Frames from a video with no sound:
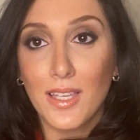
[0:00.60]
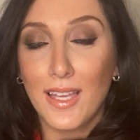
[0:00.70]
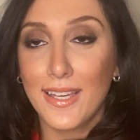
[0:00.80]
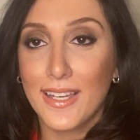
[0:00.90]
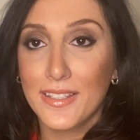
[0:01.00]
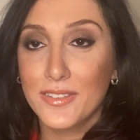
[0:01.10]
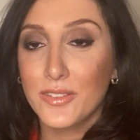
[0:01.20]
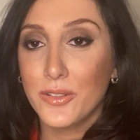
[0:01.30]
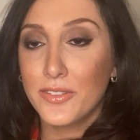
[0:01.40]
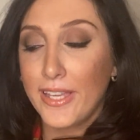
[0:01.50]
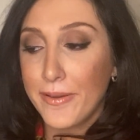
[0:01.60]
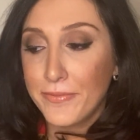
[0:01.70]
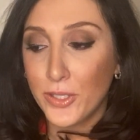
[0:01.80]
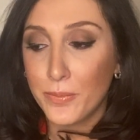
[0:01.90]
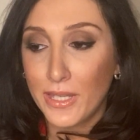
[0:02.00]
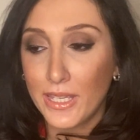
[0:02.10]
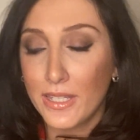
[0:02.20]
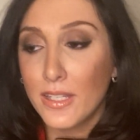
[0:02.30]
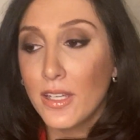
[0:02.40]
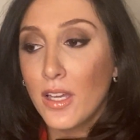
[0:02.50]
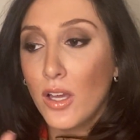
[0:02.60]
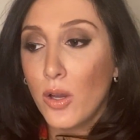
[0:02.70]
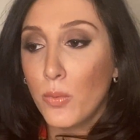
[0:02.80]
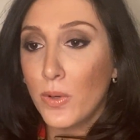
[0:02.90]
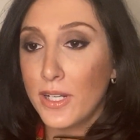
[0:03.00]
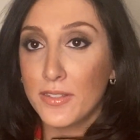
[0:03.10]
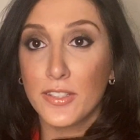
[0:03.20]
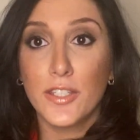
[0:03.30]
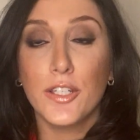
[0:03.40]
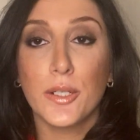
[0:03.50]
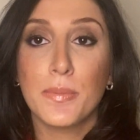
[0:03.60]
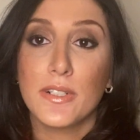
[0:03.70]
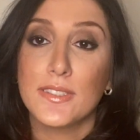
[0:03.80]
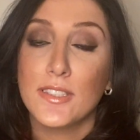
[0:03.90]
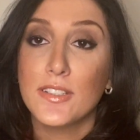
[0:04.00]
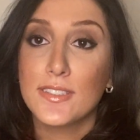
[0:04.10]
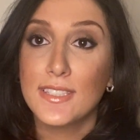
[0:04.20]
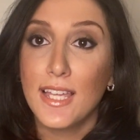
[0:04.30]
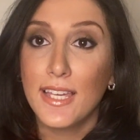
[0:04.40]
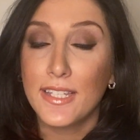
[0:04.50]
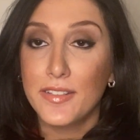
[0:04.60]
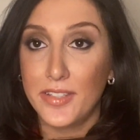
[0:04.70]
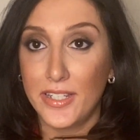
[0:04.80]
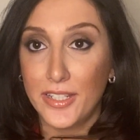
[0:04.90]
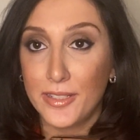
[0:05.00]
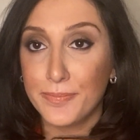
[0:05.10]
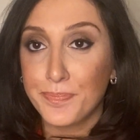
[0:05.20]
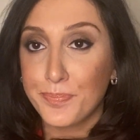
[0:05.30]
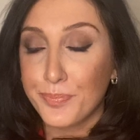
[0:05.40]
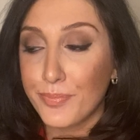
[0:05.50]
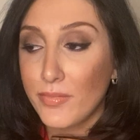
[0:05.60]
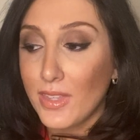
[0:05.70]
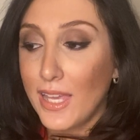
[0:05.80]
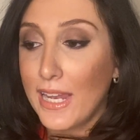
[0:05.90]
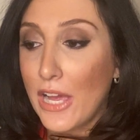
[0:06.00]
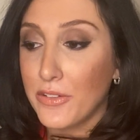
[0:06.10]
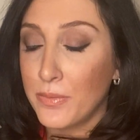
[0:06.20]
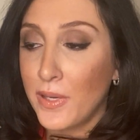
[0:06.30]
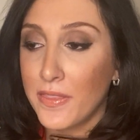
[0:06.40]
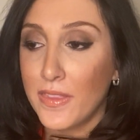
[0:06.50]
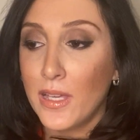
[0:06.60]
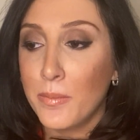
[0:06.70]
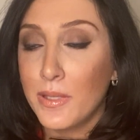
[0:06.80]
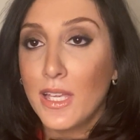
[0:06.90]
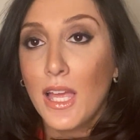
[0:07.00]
Hi guys, so today I'm filming what a secure person looks like in dating and how to spot them,